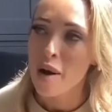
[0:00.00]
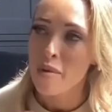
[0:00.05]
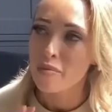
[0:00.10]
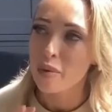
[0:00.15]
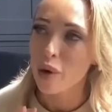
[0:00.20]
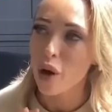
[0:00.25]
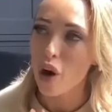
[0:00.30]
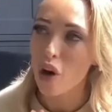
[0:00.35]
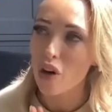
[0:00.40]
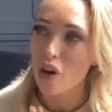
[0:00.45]

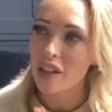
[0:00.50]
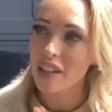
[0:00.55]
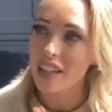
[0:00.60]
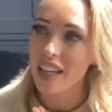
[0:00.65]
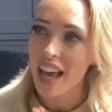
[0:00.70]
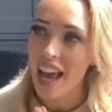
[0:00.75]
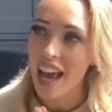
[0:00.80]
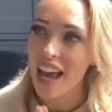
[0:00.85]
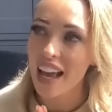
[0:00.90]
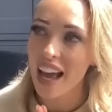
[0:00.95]
But uh,
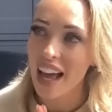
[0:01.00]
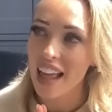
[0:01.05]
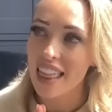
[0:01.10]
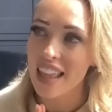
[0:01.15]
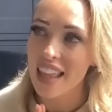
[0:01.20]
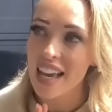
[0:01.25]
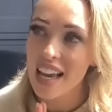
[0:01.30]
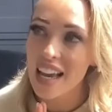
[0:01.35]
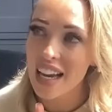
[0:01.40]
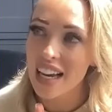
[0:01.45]
yeah, I
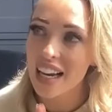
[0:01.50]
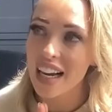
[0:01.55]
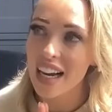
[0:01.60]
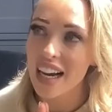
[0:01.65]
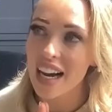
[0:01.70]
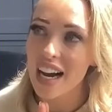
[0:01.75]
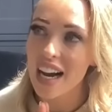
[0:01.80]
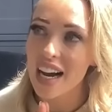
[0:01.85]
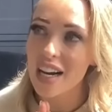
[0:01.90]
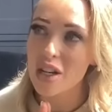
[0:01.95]
think
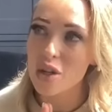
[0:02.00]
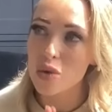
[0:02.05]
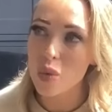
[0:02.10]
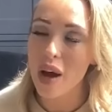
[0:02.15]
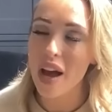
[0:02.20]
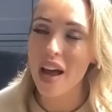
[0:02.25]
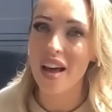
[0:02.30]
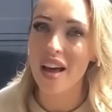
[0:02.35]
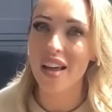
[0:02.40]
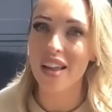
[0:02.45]
as
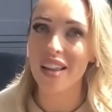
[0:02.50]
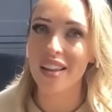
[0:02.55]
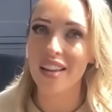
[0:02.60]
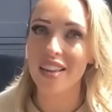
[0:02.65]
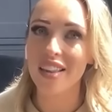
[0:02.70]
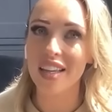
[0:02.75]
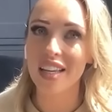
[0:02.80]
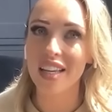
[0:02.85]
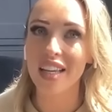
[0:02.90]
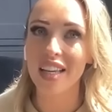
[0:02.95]
well
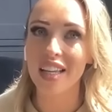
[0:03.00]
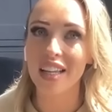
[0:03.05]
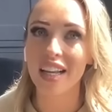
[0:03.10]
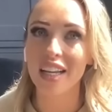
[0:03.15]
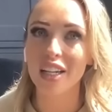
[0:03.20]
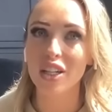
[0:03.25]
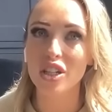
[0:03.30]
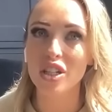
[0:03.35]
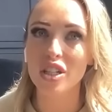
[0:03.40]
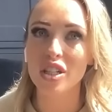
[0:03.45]
thinking
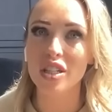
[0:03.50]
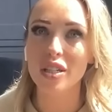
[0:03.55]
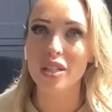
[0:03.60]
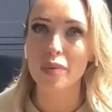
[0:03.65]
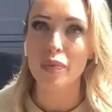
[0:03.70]
like just